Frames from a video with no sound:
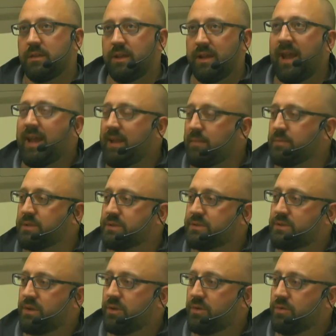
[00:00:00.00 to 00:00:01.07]
the
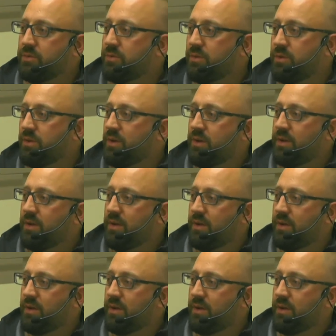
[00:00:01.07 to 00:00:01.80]
game is so,